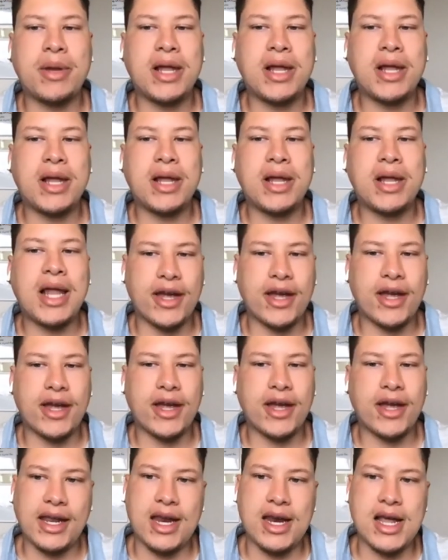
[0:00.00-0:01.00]
Did you
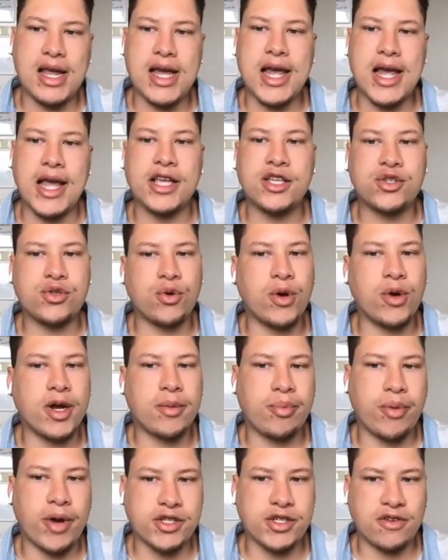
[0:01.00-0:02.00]
apply or get
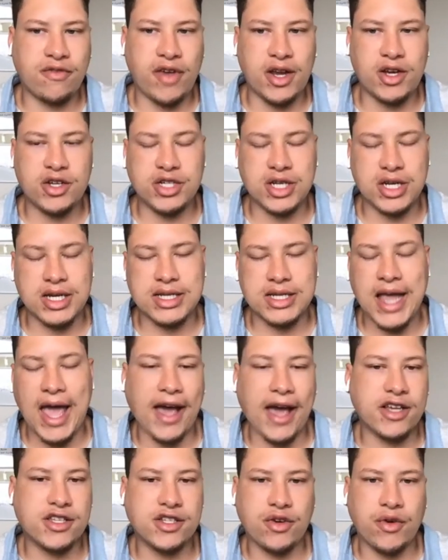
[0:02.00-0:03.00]
any historic
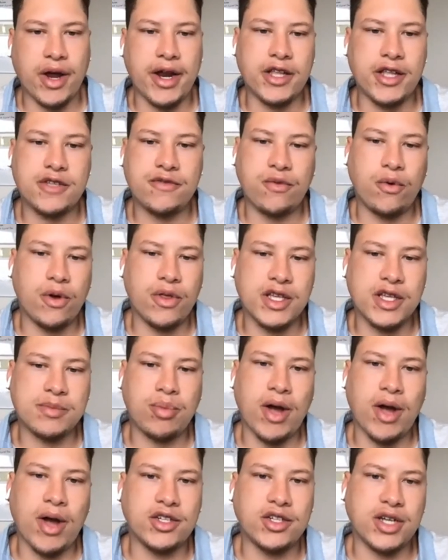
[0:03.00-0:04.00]
preservation tax
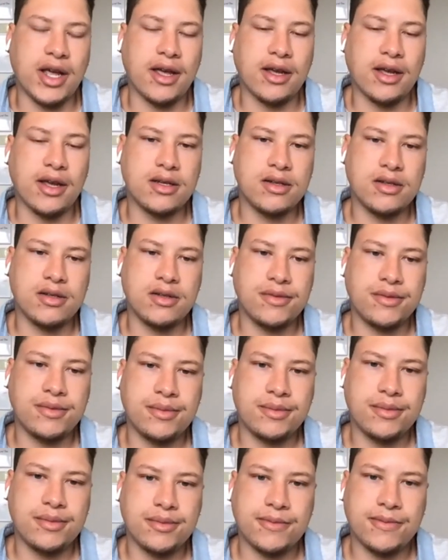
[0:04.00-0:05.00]
credits for this
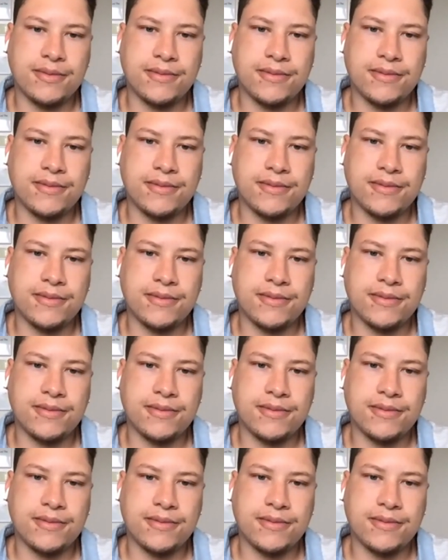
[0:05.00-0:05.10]
project?